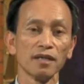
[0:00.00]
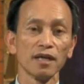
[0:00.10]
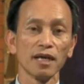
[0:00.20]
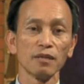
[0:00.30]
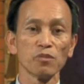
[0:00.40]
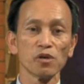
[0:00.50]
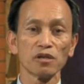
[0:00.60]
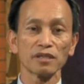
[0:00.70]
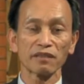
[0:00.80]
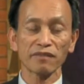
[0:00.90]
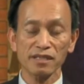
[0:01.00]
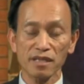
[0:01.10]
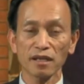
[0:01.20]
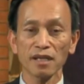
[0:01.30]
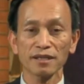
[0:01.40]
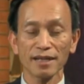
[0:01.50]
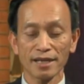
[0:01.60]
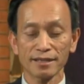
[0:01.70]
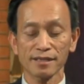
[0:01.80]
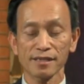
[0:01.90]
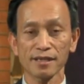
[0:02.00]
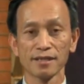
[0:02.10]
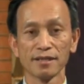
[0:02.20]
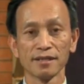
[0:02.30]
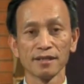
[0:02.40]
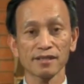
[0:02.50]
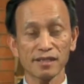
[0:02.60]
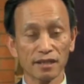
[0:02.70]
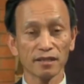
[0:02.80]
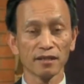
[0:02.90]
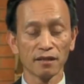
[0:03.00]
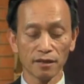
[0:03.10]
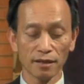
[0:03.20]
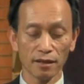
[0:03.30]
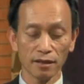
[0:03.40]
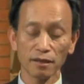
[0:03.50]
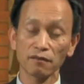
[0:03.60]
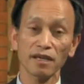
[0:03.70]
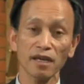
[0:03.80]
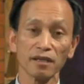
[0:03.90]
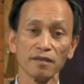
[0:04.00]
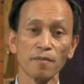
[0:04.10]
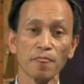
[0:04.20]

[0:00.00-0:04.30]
and more devastating than a Sandy hurricane.